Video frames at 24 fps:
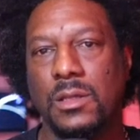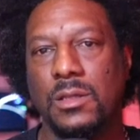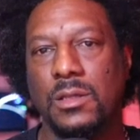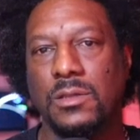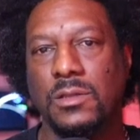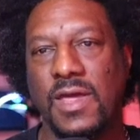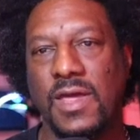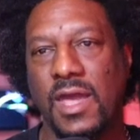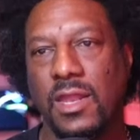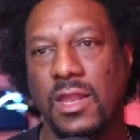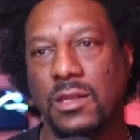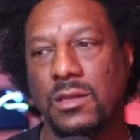
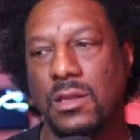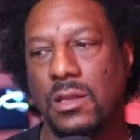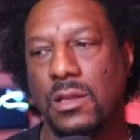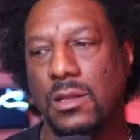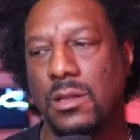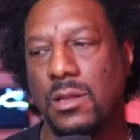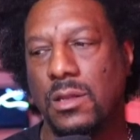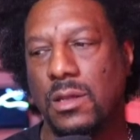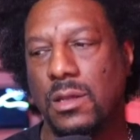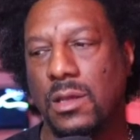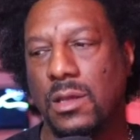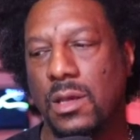that
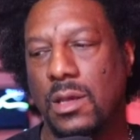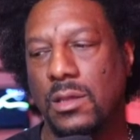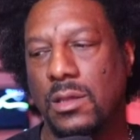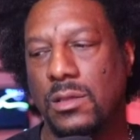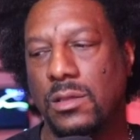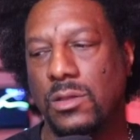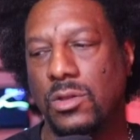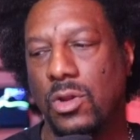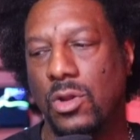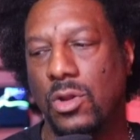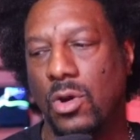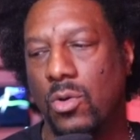
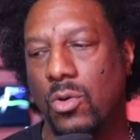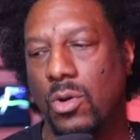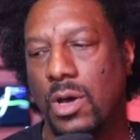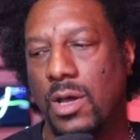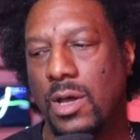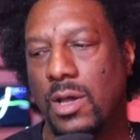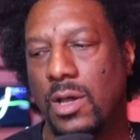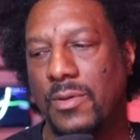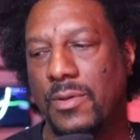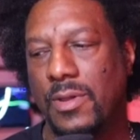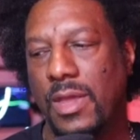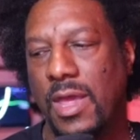you know, uh,
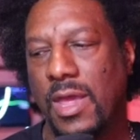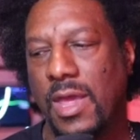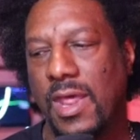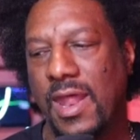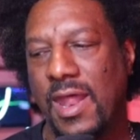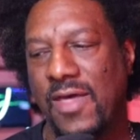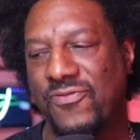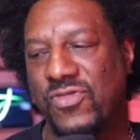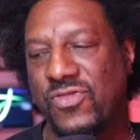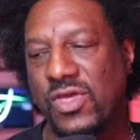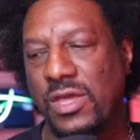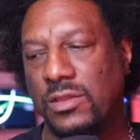and I
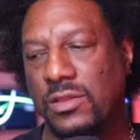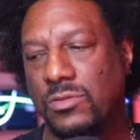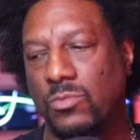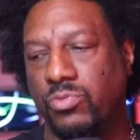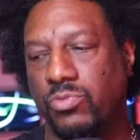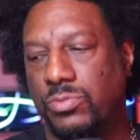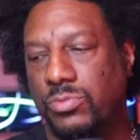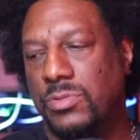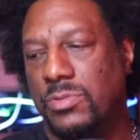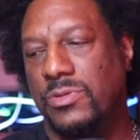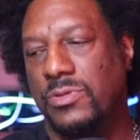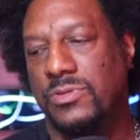think
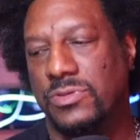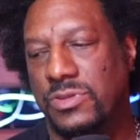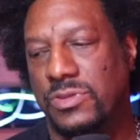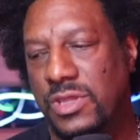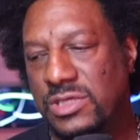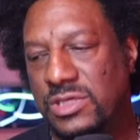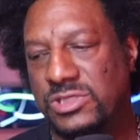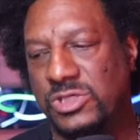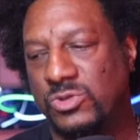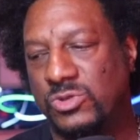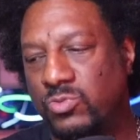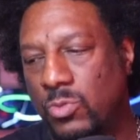
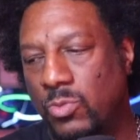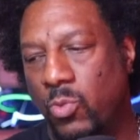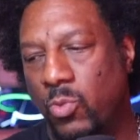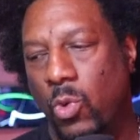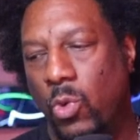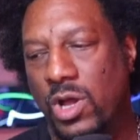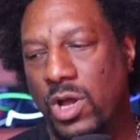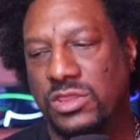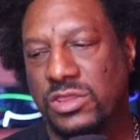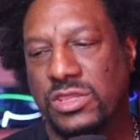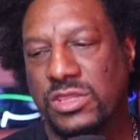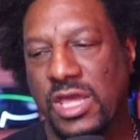this is
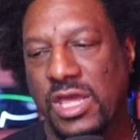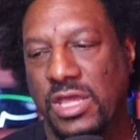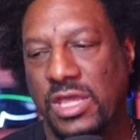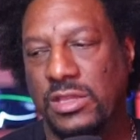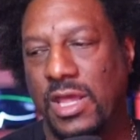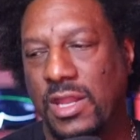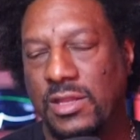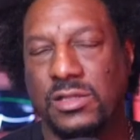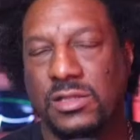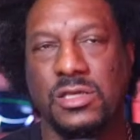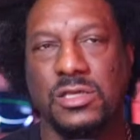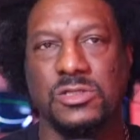one thing
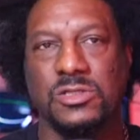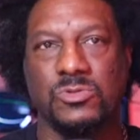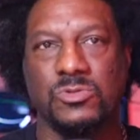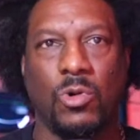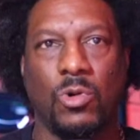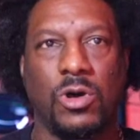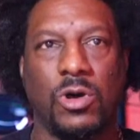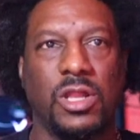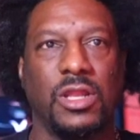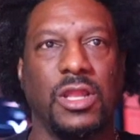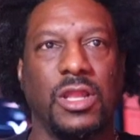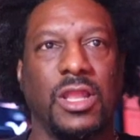because one of the